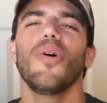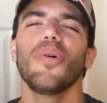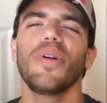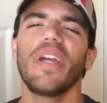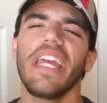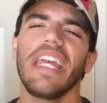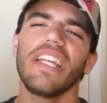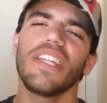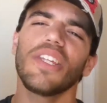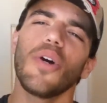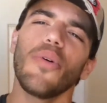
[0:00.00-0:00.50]

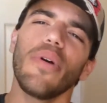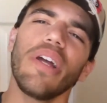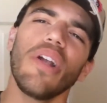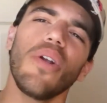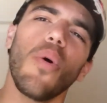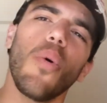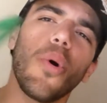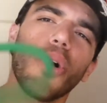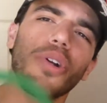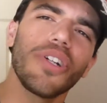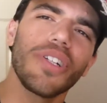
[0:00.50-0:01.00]
Okay, so in
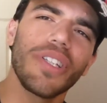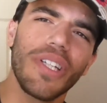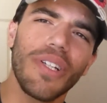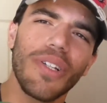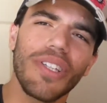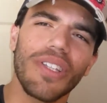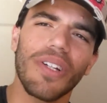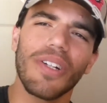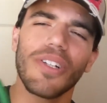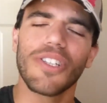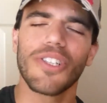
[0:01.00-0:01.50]
order to
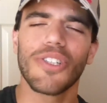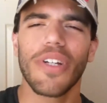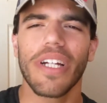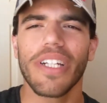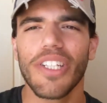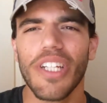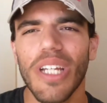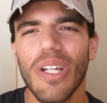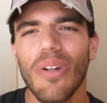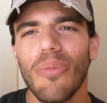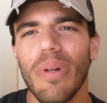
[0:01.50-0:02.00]
start
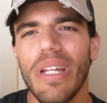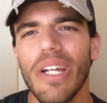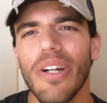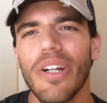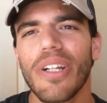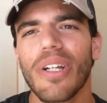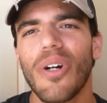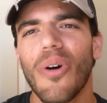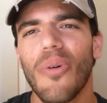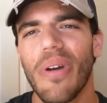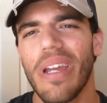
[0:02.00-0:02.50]
stretching, we
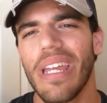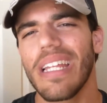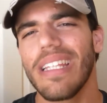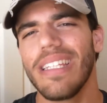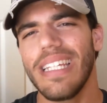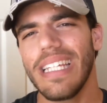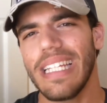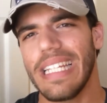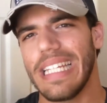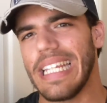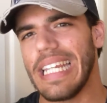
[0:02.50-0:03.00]
are going
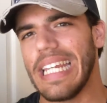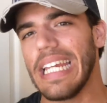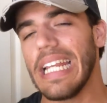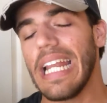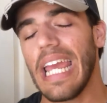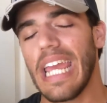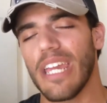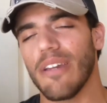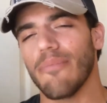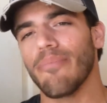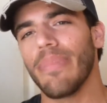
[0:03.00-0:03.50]
to need
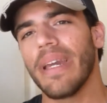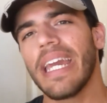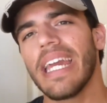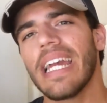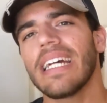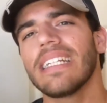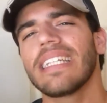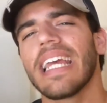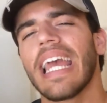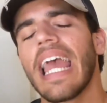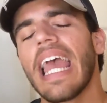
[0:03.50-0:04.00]
a
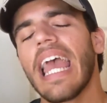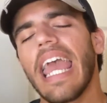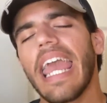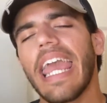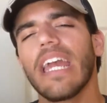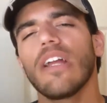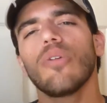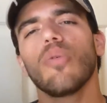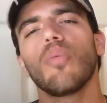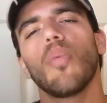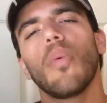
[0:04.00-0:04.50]
band,
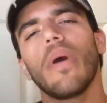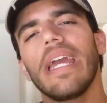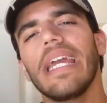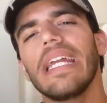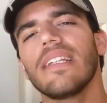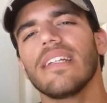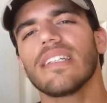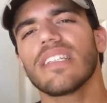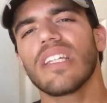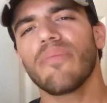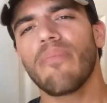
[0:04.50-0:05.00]
and
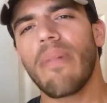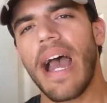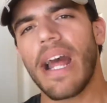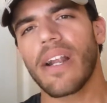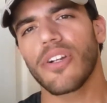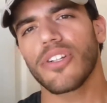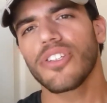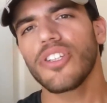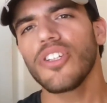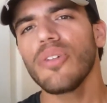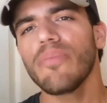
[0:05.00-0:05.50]
weight doesn't
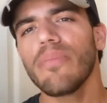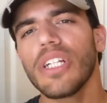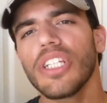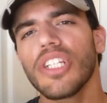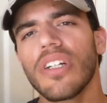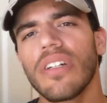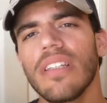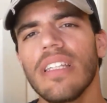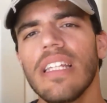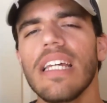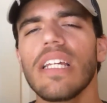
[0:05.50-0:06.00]
matter too much
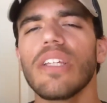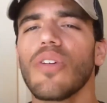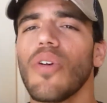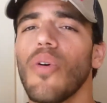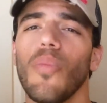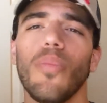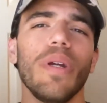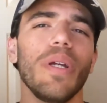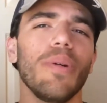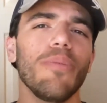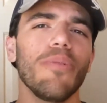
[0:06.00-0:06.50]
on this.
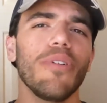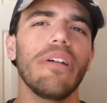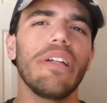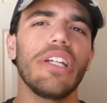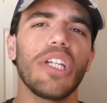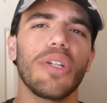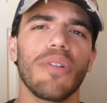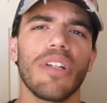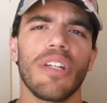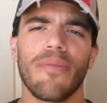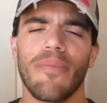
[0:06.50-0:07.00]
We really
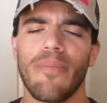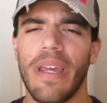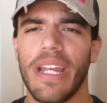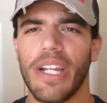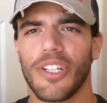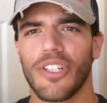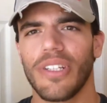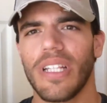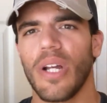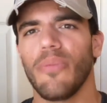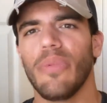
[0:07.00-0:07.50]
just want to make
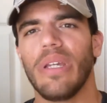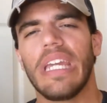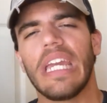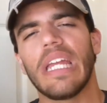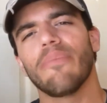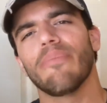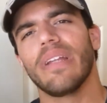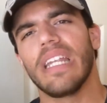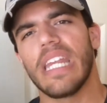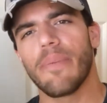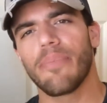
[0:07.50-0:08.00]
sure that we
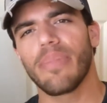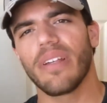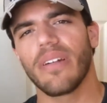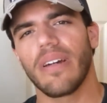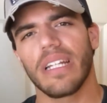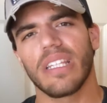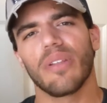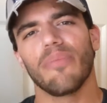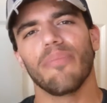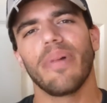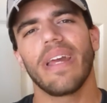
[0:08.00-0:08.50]
can
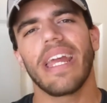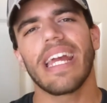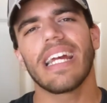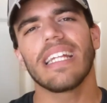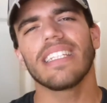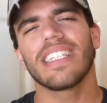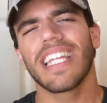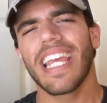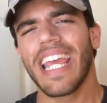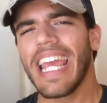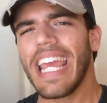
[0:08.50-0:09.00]
manipulate the
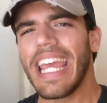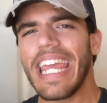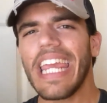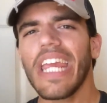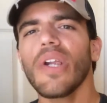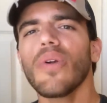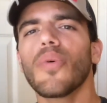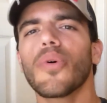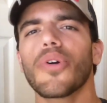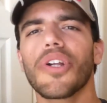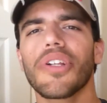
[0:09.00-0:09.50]
bands
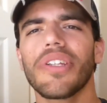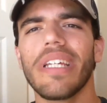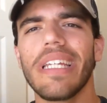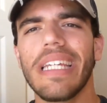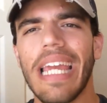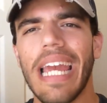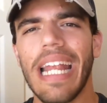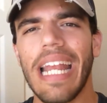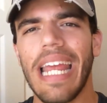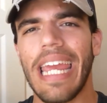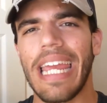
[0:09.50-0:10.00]
in order to
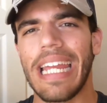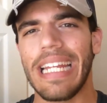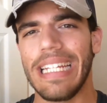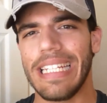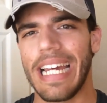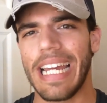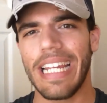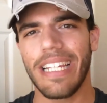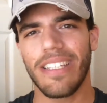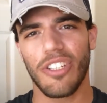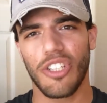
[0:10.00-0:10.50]
get a
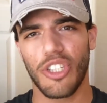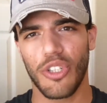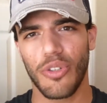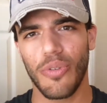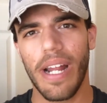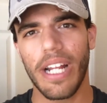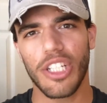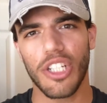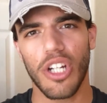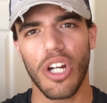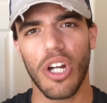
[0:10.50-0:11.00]
nice
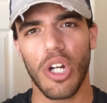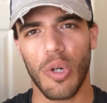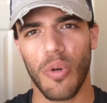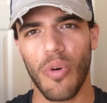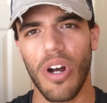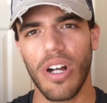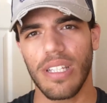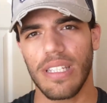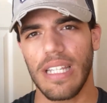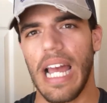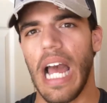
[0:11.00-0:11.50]
stretch
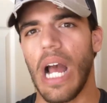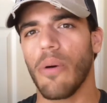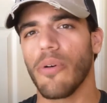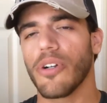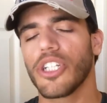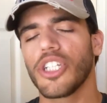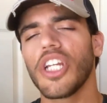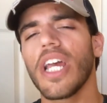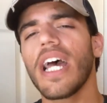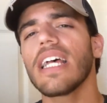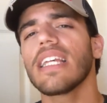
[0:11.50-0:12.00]
across our
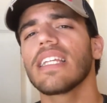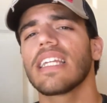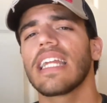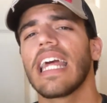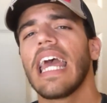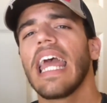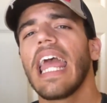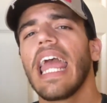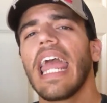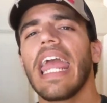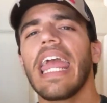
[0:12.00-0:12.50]
chest
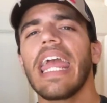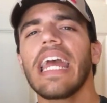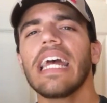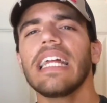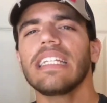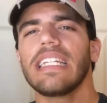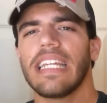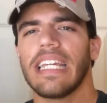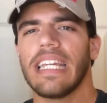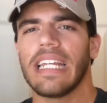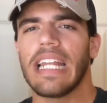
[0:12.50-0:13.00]

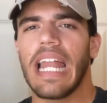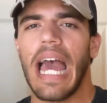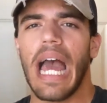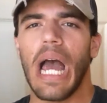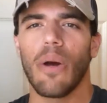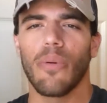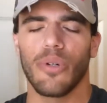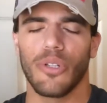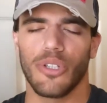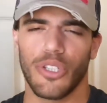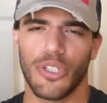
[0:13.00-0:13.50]
and in our